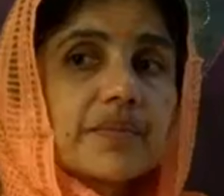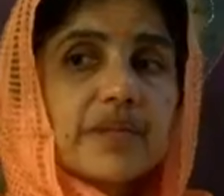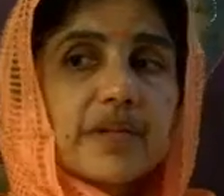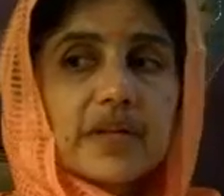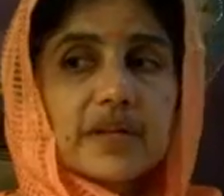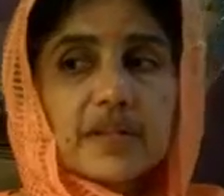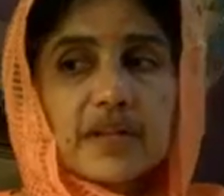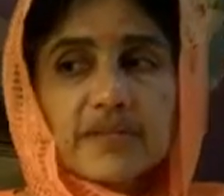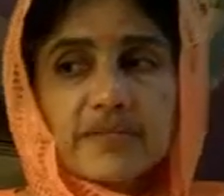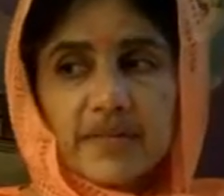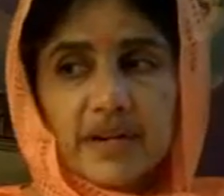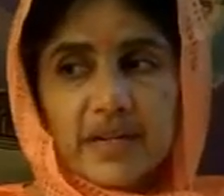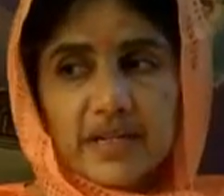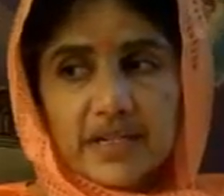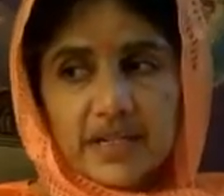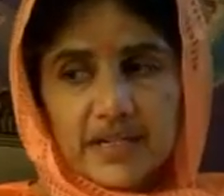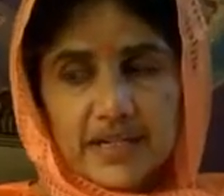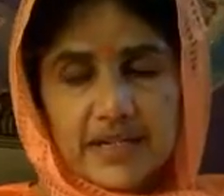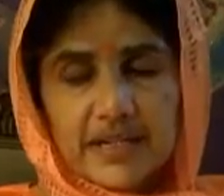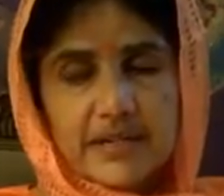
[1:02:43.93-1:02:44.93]
And then
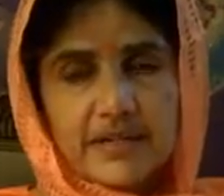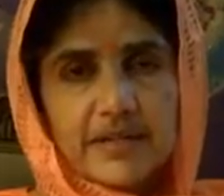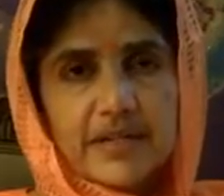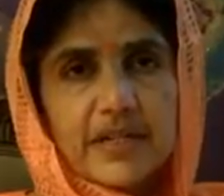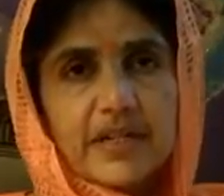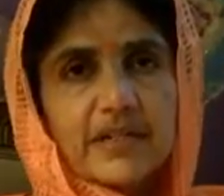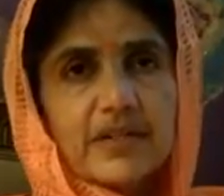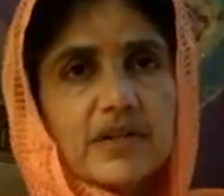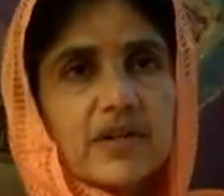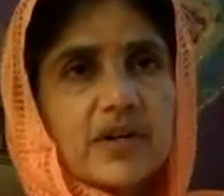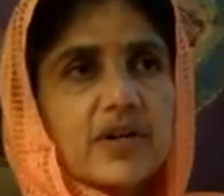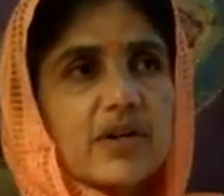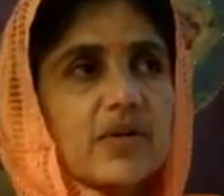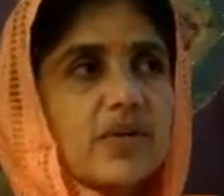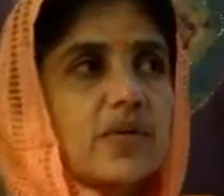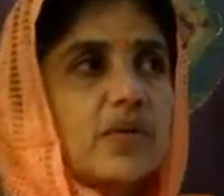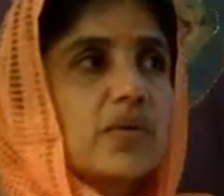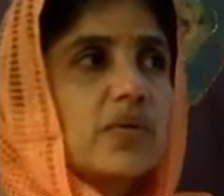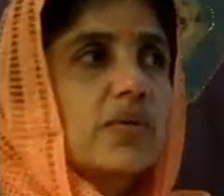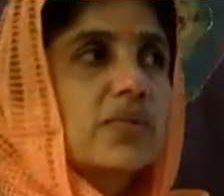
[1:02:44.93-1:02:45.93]
finally it says,
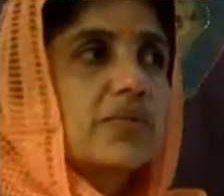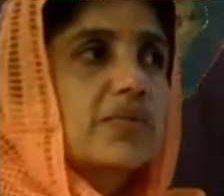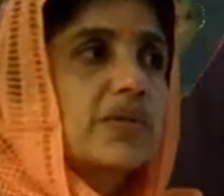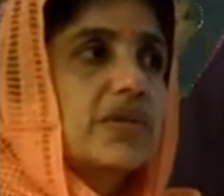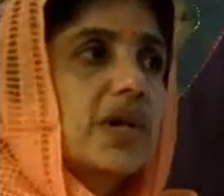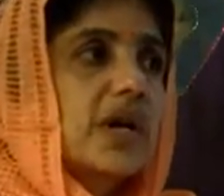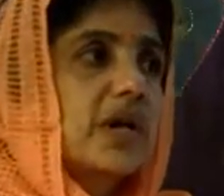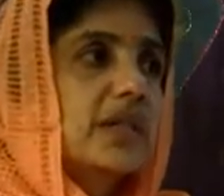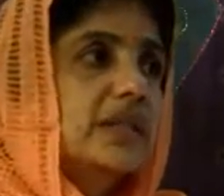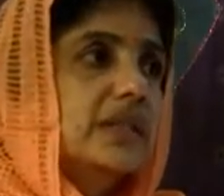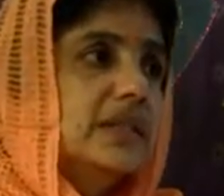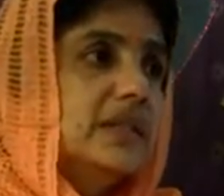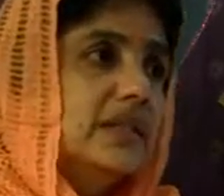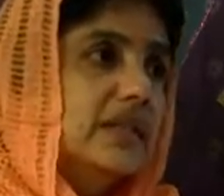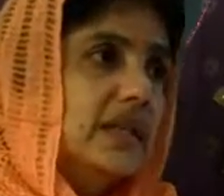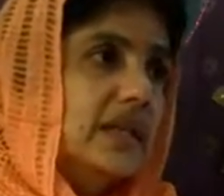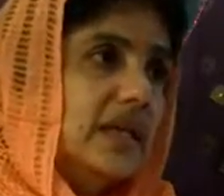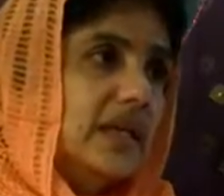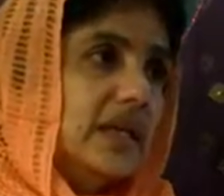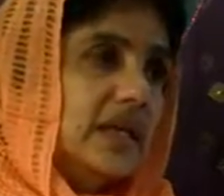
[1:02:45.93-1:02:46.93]
Om
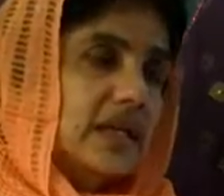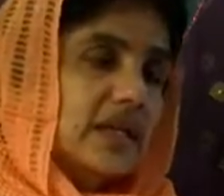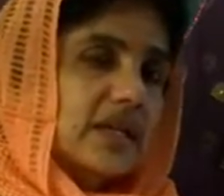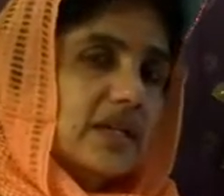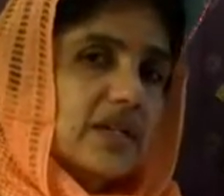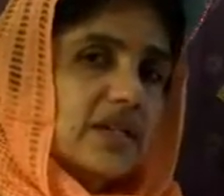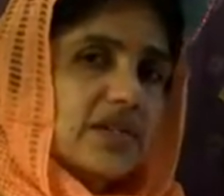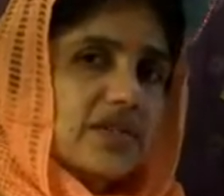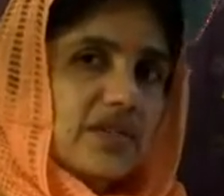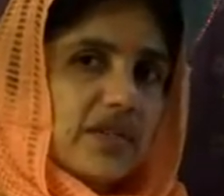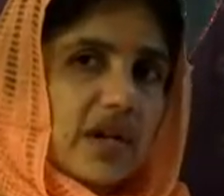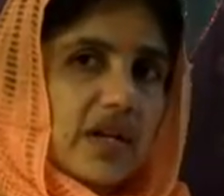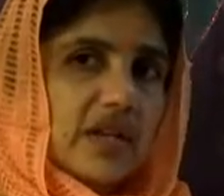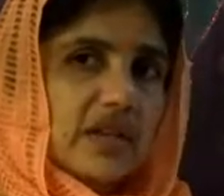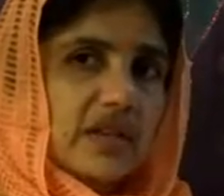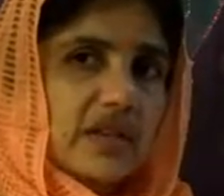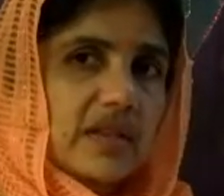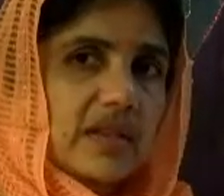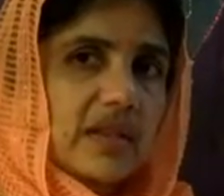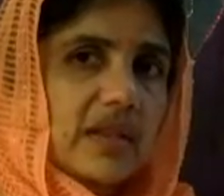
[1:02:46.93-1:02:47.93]
Shantihi,
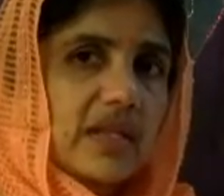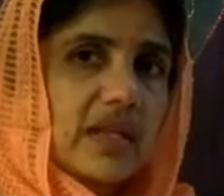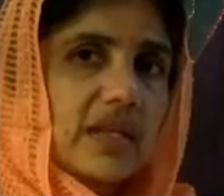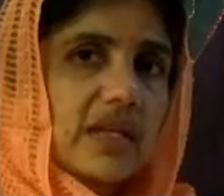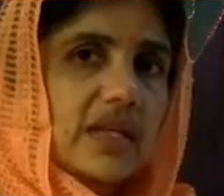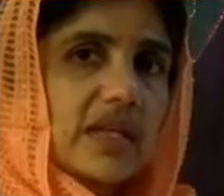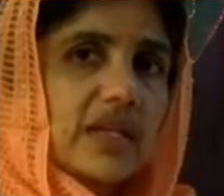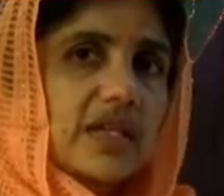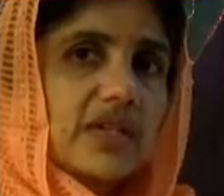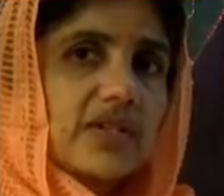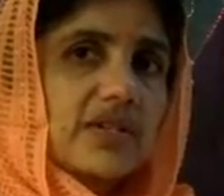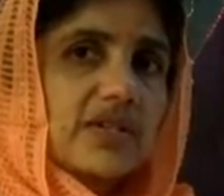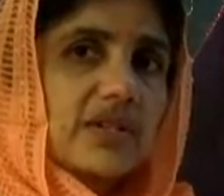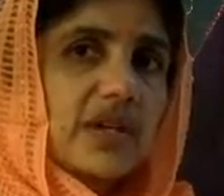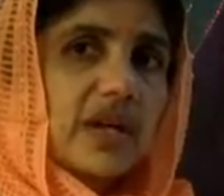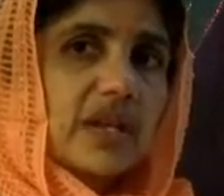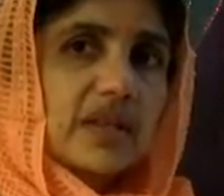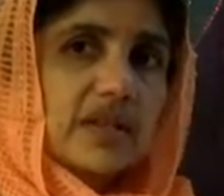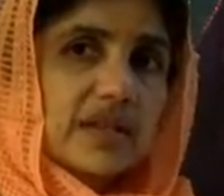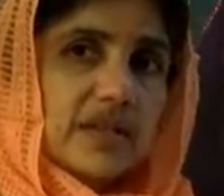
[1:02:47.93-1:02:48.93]
Shantihi,
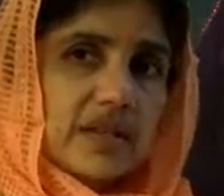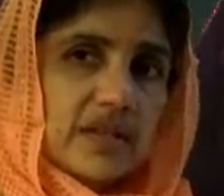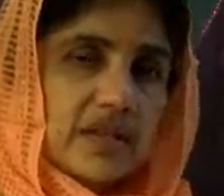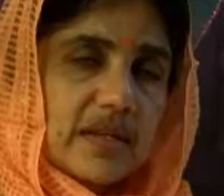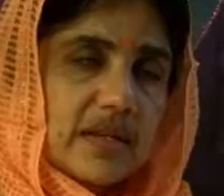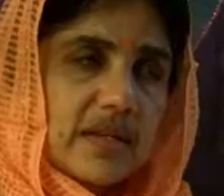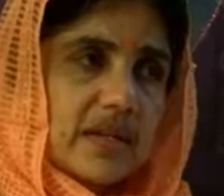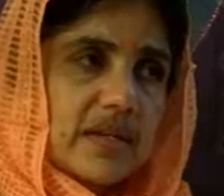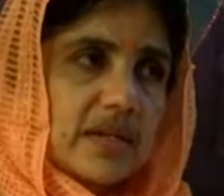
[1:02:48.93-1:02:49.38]
Shantihi.